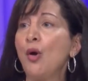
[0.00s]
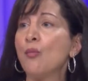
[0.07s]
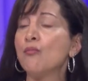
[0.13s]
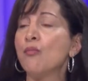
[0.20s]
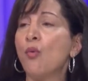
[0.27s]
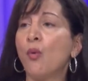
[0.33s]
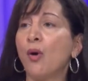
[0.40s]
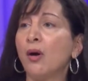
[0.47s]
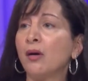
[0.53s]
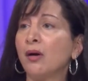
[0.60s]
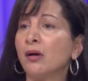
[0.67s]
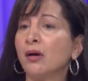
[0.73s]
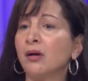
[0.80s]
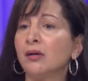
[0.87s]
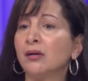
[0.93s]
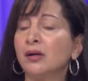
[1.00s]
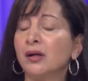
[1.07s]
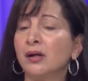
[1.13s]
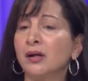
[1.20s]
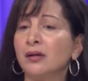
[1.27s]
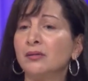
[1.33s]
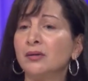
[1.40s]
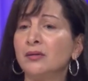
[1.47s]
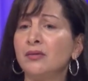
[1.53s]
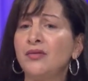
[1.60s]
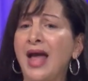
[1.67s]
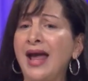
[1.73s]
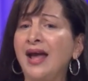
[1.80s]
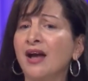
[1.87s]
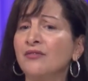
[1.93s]
More, uh, uh, uh, uh,
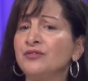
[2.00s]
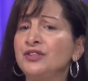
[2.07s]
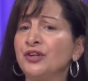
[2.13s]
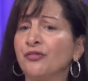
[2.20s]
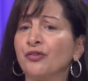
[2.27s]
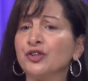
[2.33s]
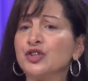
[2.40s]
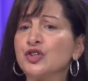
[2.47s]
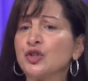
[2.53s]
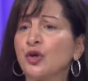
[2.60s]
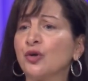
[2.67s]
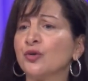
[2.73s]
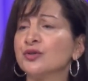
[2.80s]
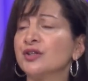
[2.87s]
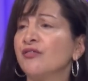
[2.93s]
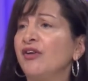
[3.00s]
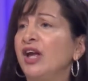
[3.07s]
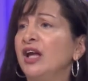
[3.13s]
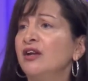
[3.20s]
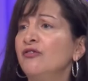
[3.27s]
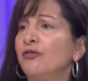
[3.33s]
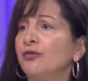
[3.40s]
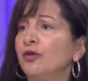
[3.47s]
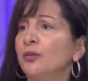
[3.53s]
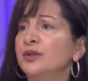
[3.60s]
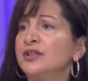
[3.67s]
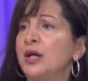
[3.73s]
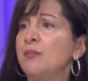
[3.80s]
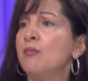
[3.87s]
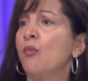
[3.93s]
they have different oh, circles oh, of
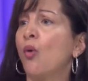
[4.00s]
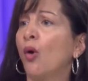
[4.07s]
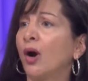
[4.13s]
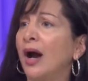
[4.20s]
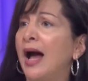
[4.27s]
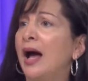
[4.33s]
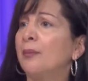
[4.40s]
influence and more they